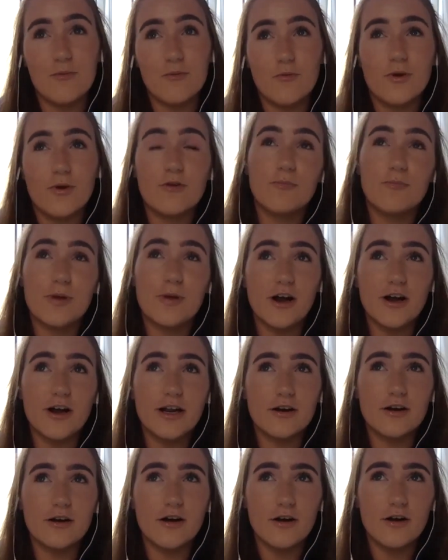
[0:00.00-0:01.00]
we've been out
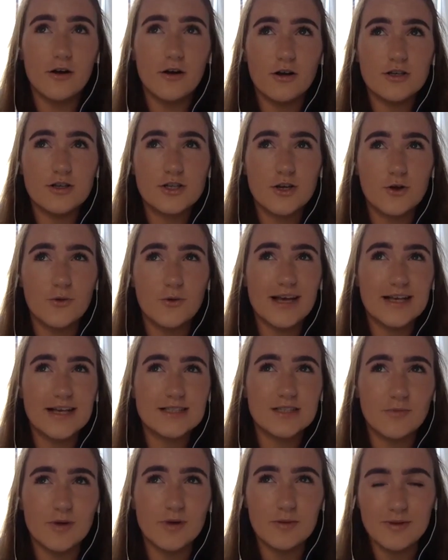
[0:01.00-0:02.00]
here now 2 weeks,
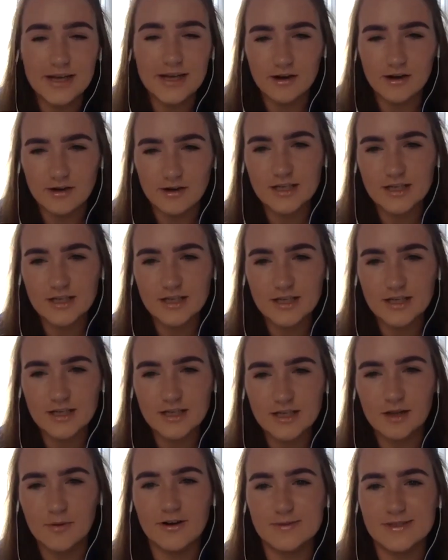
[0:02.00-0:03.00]
and we'll be here until
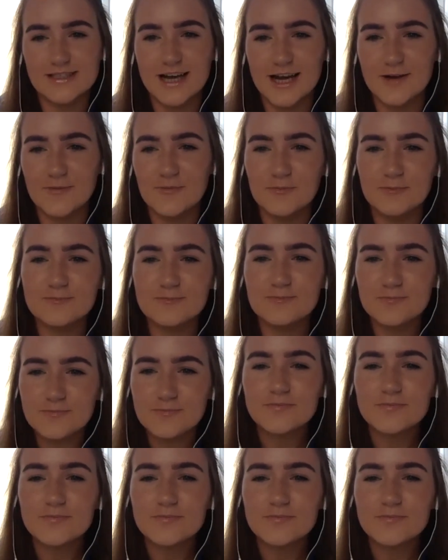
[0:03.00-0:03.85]
about Christmas time.